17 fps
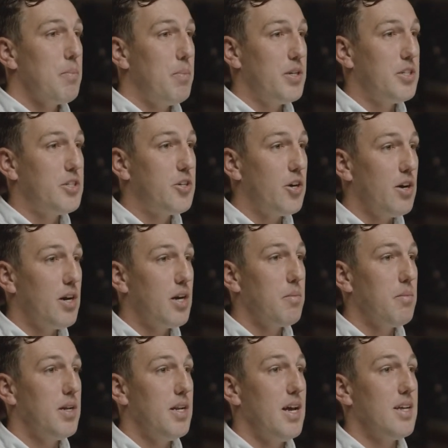But
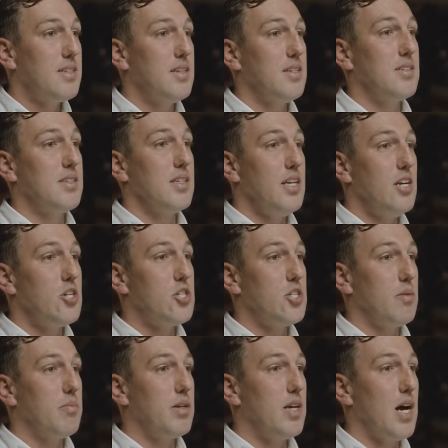during Manasseh's
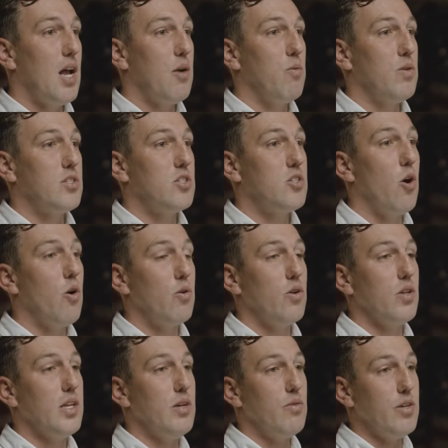leadership, God was
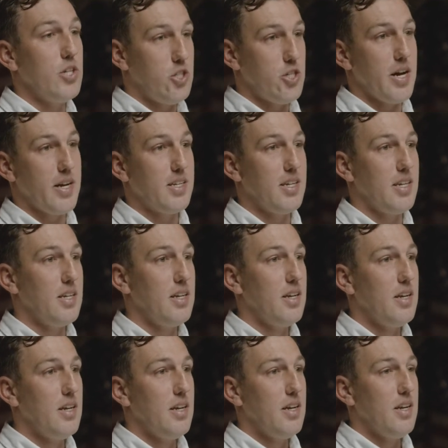totally rejected,